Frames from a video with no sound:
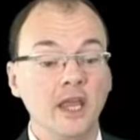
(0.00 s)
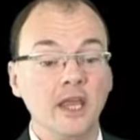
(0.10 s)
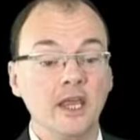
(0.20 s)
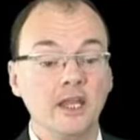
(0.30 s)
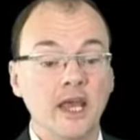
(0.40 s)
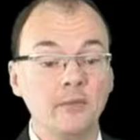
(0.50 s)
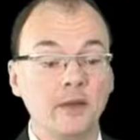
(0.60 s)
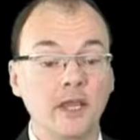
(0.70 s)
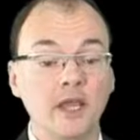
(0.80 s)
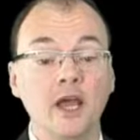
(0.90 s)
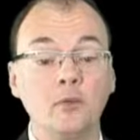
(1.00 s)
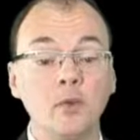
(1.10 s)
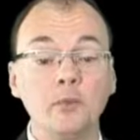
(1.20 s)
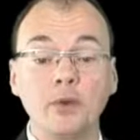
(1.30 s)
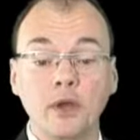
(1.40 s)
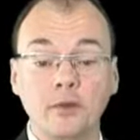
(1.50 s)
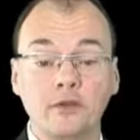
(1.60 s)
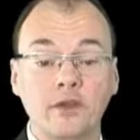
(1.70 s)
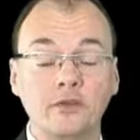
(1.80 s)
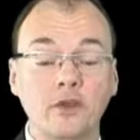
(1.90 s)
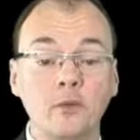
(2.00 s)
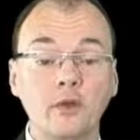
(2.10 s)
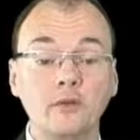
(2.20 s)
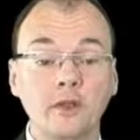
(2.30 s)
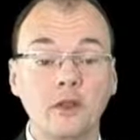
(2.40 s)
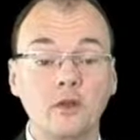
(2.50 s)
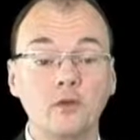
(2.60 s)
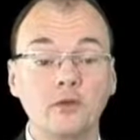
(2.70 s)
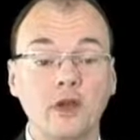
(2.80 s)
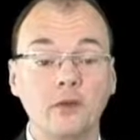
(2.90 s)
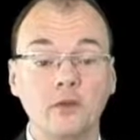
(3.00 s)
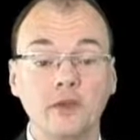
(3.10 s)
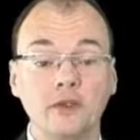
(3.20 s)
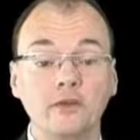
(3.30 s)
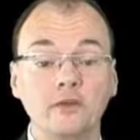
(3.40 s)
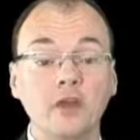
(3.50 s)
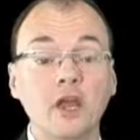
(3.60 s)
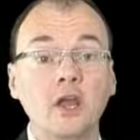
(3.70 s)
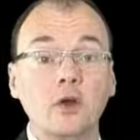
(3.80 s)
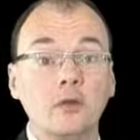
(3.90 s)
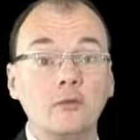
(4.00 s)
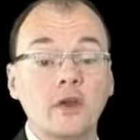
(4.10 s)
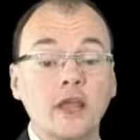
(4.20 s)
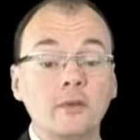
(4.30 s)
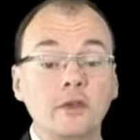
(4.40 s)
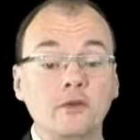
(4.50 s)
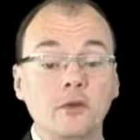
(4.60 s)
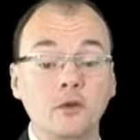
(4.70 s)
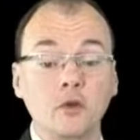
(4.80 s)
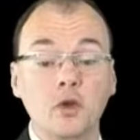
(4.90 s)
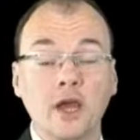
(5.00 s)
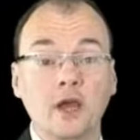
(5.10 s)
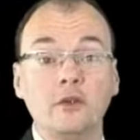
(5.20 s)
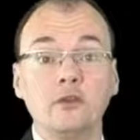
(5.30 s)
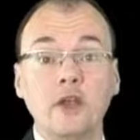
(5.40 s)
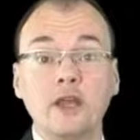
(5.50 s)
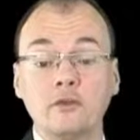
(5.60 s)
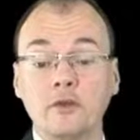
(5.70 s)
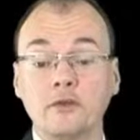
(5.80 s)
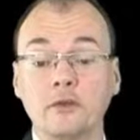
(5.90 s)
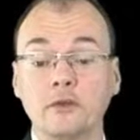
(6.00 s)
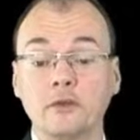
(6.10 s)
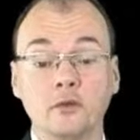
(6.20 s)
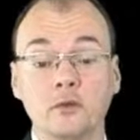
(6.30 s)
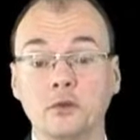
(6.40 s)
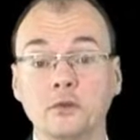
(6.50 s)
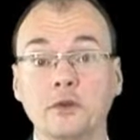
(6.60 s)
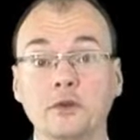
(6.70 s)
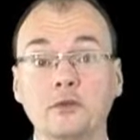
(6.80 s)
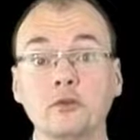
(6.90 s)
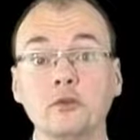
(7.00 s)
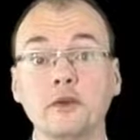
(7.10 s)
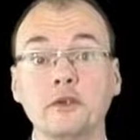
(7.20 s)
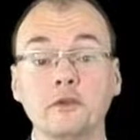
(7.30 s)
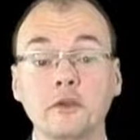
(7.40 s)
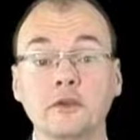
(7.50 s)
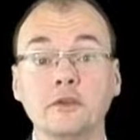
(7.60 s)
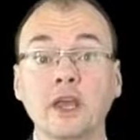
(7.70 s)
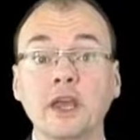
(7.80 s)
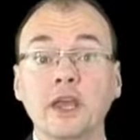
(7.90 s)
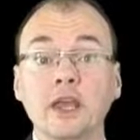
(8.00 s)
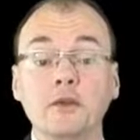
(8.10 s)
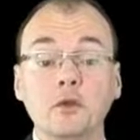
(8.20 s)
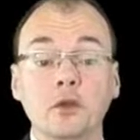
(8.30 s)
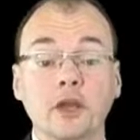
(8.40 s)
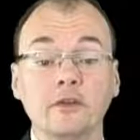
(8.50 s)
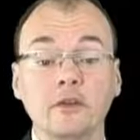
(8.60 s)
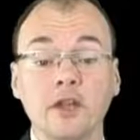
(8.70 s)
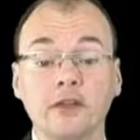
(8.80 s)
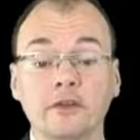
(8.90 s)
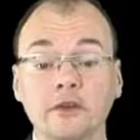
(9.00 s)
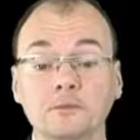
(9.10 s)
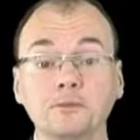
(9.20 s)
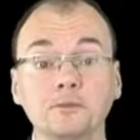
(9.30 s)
Ian Apperly, and we published this, so I won't spend a long time on this. Well, I'm very happy to share the reference or the short version of this if you'd like to later.